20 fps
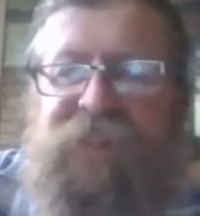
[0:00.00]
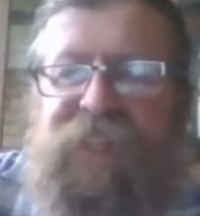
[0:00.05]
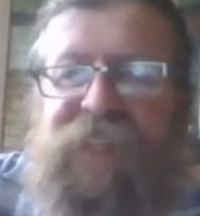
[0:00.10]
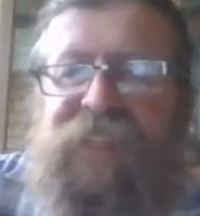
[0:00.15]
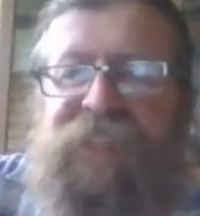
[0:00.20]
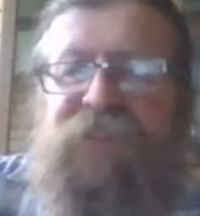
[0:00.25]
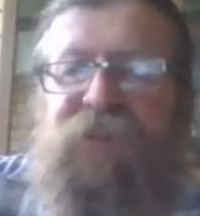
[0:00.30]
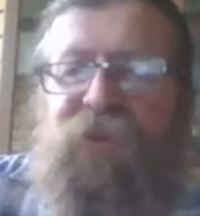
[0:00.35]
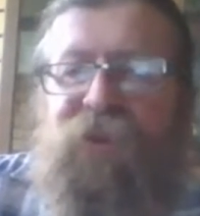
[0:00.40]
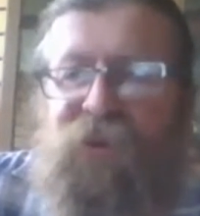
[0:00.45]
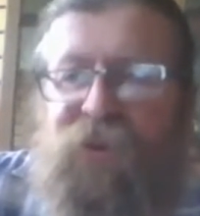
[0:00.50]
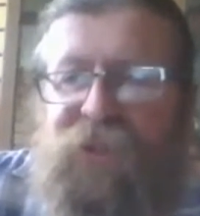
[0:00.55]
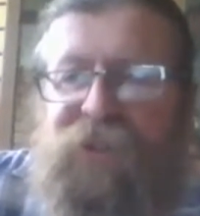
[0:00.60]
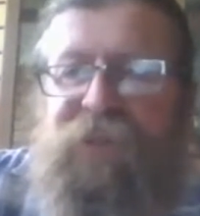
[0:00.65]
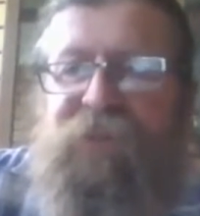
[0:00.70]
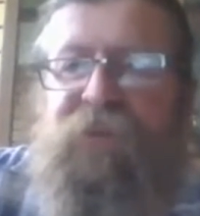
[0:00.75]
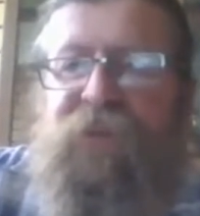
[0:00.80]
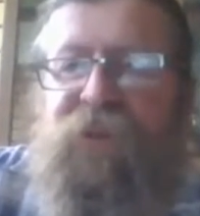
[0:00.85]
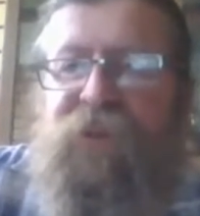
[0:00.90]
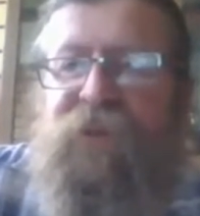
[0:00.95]
That's
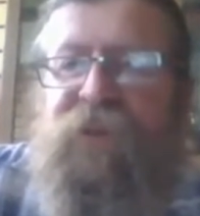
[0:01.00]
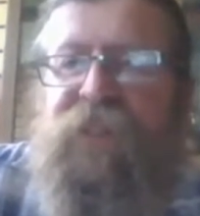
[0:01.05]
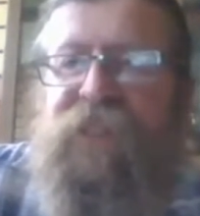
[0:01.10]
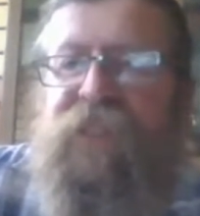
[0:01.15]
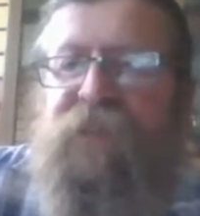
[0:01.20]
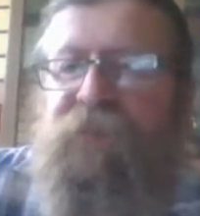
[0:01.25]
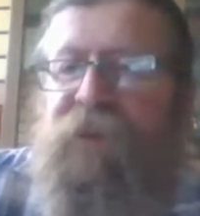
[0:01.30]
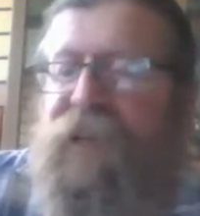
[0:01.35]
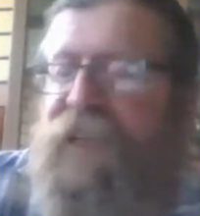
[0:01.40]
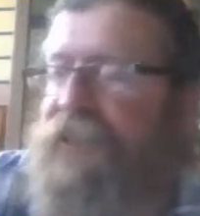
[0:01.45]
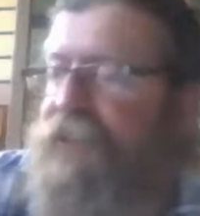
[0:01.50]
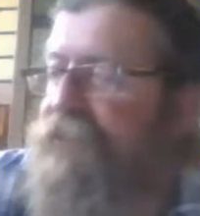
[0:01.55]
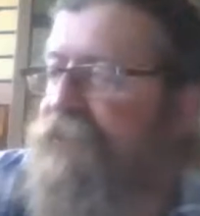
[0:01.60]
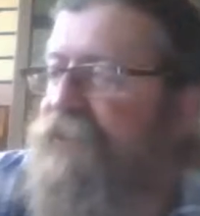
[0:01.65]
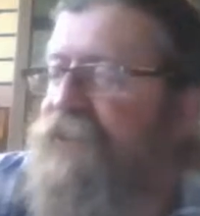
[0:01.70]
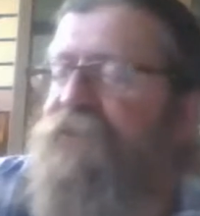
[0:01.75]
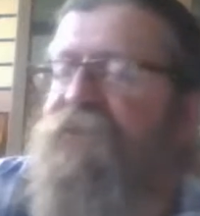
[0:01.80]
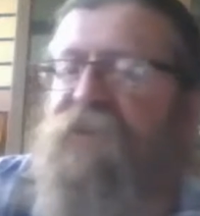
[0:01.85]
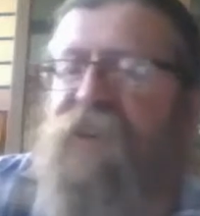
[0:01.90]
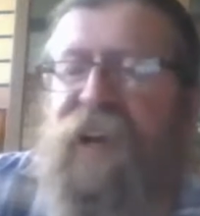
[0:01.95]
awesome, Cornish, mate.
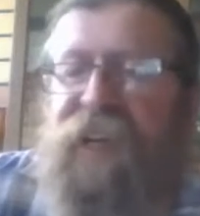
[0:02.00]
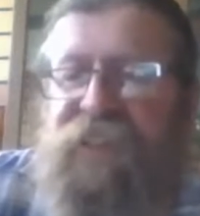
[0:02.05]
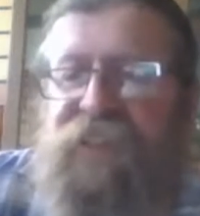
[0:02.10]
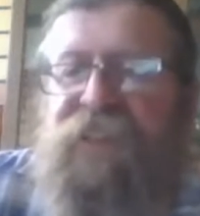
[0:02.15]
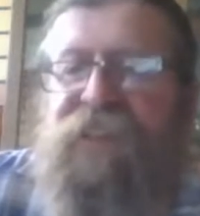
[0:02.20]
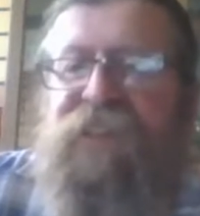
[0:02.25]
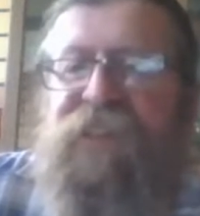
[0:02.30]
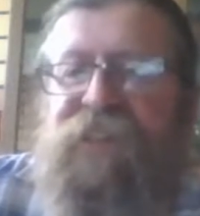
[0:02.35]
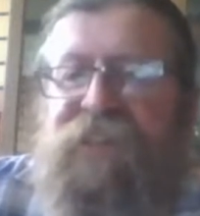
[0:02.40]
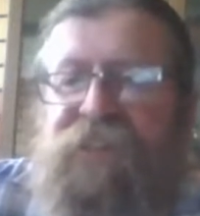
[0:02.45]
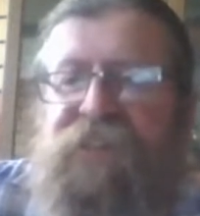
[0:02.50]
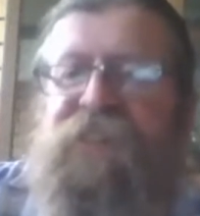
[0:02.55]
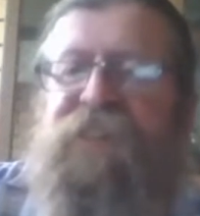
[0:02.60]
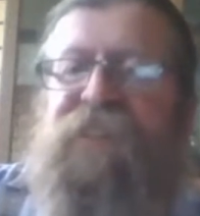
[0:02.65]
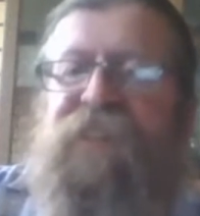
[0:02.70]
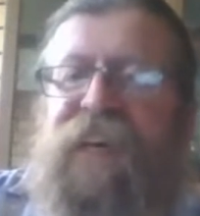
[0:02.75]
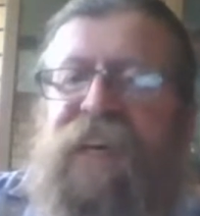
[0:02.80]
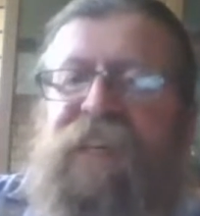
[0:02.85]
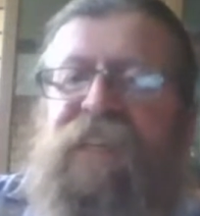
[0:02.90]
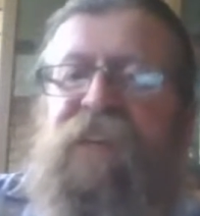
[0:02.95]
The fact that you
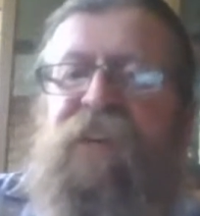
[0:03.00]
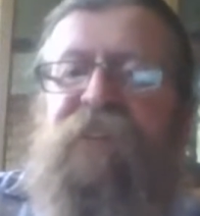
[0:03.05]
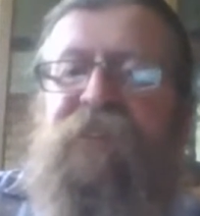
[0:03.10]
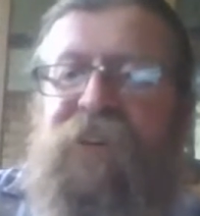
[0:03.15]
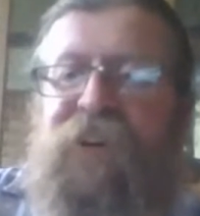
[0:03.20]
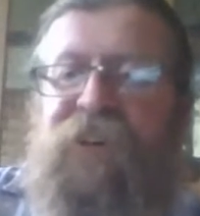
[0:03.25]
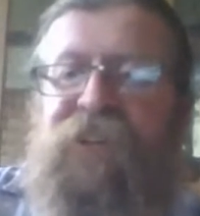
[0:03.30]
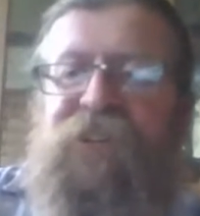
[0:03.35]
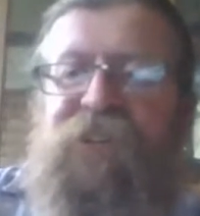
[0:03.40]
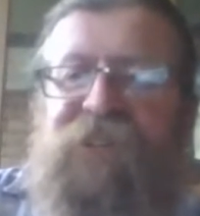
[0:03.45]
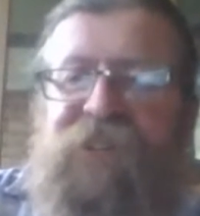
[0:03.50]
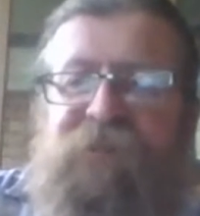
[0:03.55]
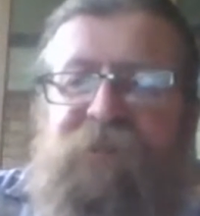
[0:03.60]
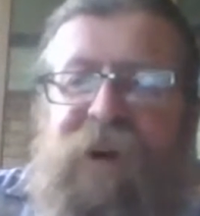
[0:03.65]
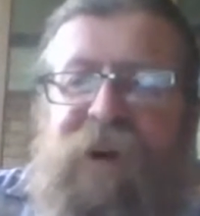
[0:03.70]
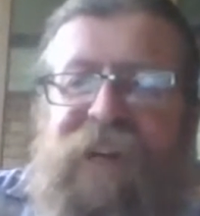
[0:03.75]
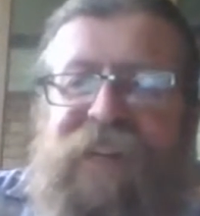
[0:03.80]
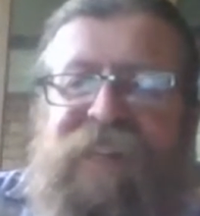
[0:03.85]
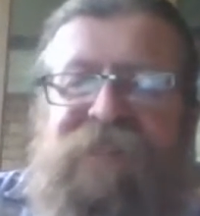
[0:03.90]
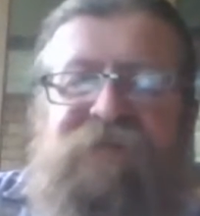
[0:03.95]
just say you've not used
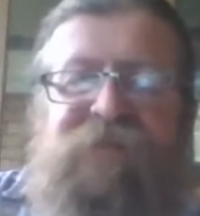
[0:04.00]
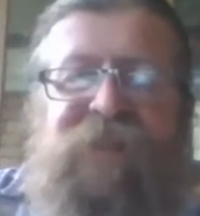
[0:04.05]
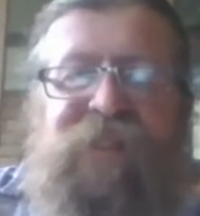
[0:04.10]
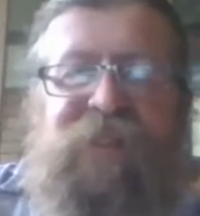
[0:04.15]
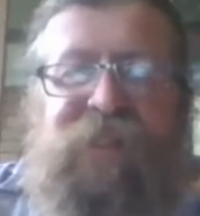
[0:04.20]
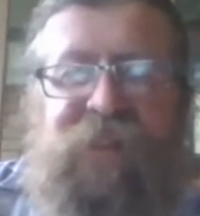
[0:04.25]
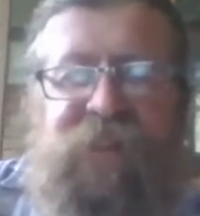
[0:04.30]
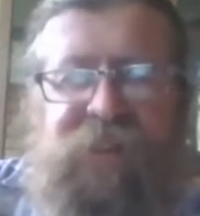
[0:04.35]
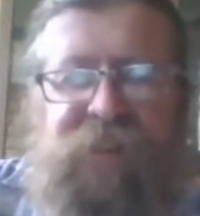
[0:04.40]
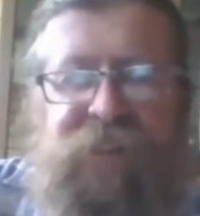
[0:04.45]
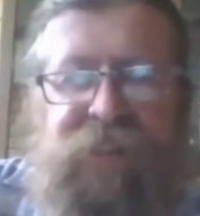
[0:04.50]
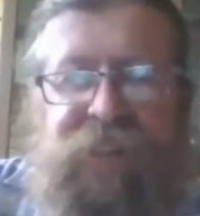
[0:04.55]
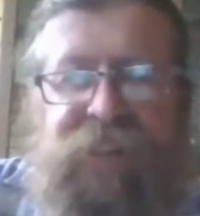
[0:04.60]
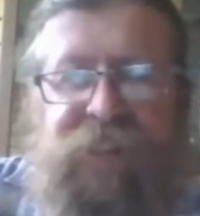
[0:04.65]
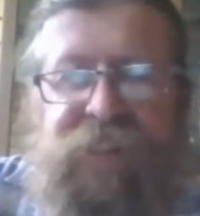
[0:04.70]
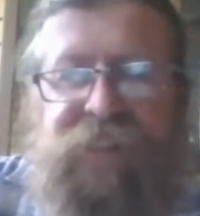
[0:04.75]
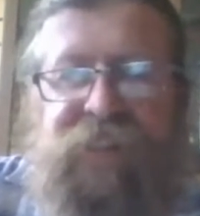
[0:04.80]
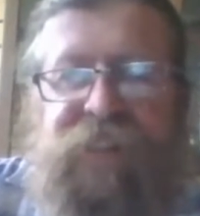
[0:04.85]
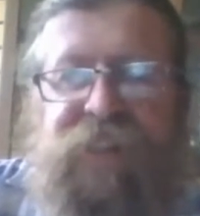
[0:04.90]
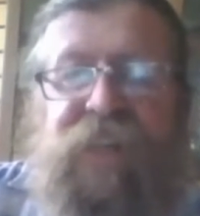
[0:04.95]
money for 2
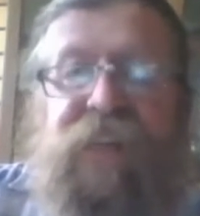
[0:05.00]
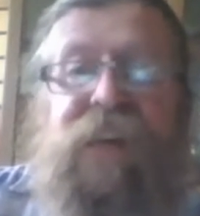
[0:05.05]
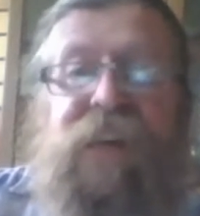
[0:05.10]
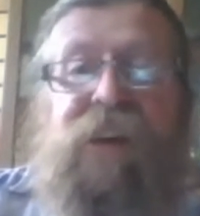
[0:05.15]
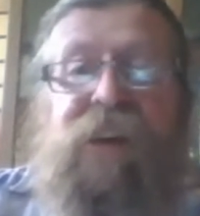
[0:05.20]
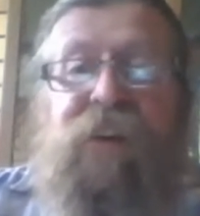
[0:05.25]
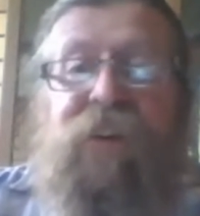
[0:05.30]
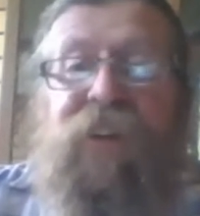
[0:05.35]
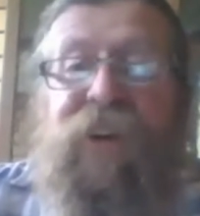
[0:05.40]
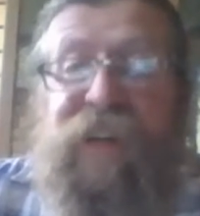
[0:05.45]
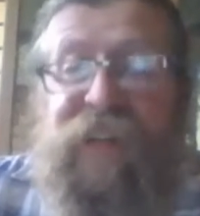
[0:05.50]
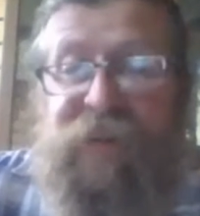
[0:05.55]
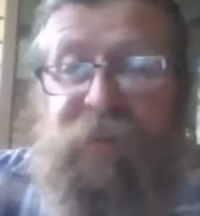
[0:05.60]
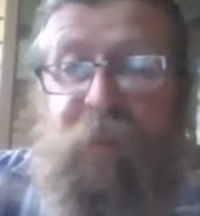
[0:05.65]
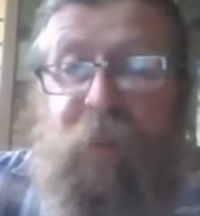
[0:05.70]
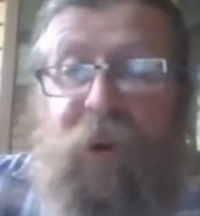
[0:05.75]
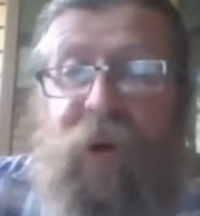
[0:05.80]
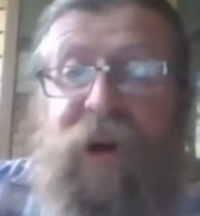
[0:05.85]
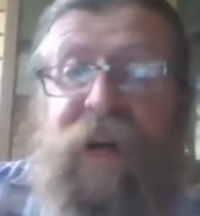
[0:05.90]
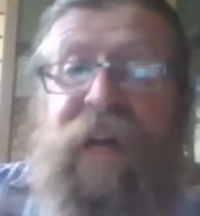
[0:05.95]
years, I
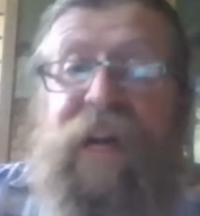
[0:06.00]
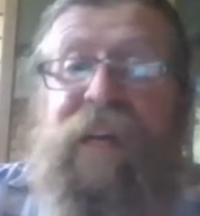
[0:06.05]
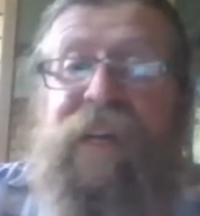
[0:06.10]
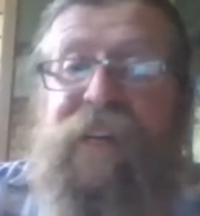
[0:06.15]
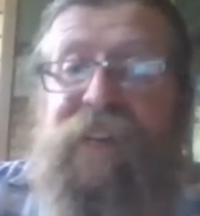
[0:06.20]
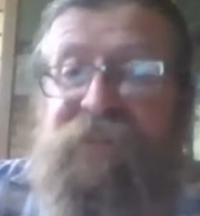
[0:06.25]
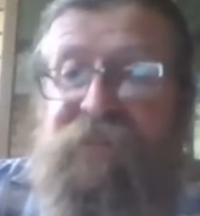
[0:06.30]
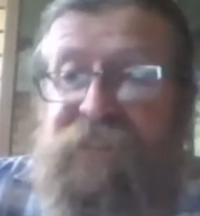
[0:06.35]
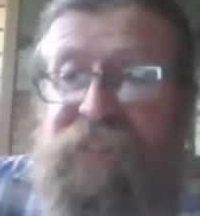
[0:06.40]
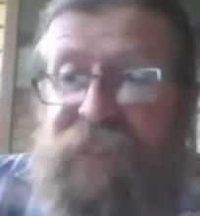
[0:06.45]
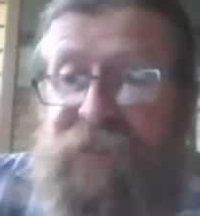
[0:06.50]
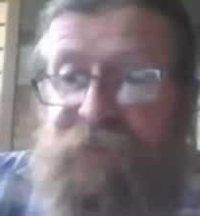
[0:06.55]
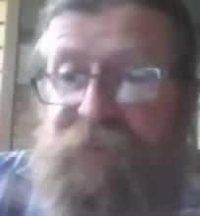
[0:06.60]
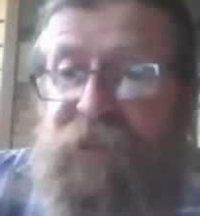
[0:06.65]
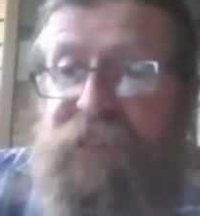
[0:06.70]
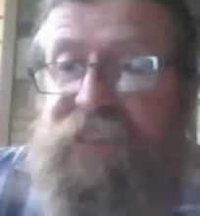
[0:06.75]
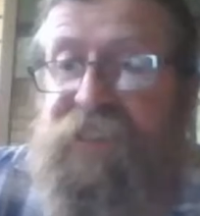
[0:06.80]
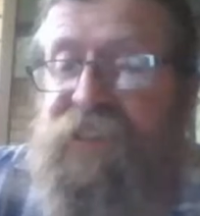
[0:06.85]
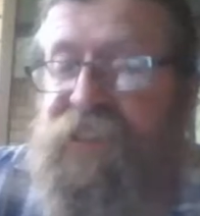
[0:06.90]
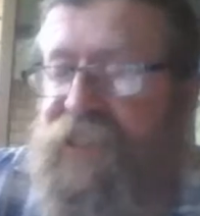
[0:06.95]
admire and
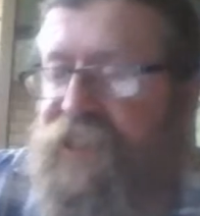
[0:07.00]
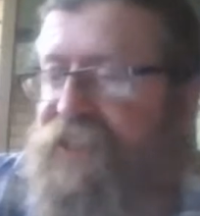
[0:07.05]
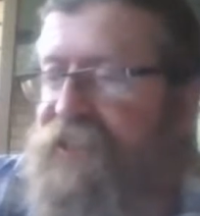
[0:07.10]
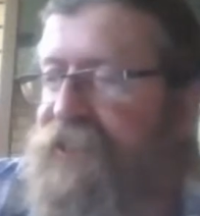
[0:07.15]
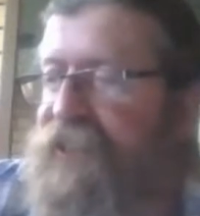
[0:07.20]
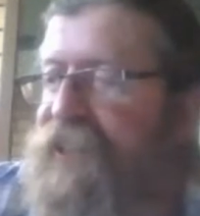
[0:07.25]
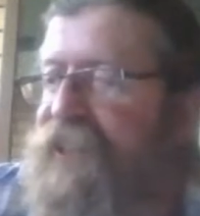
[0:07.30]
respect that.